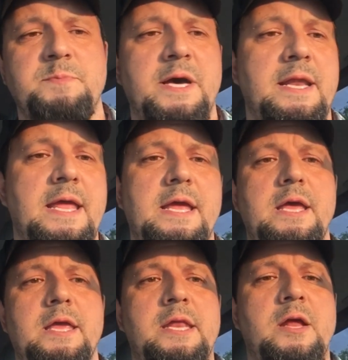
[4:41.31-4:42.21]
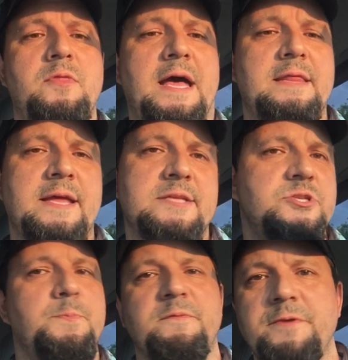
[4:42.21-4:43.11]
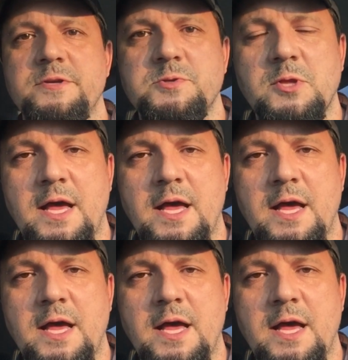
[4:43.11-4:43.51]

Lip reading: But you know, that superficial